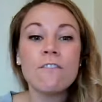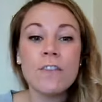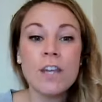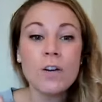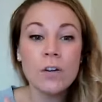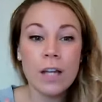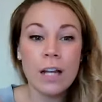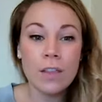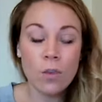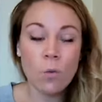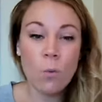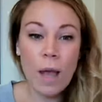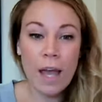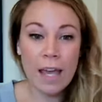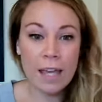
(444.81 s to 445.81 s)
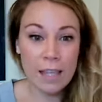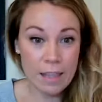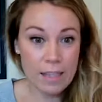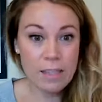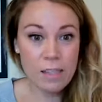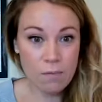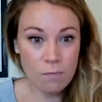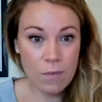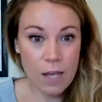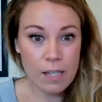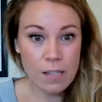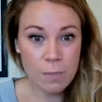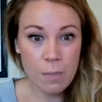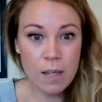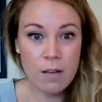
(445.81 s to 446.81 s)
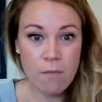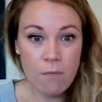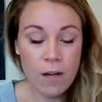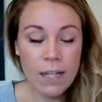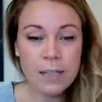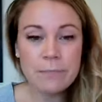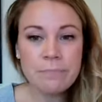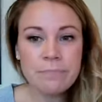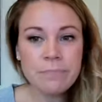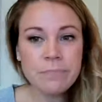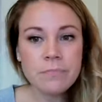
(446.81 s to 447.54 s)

fear get in the way in this investment, right?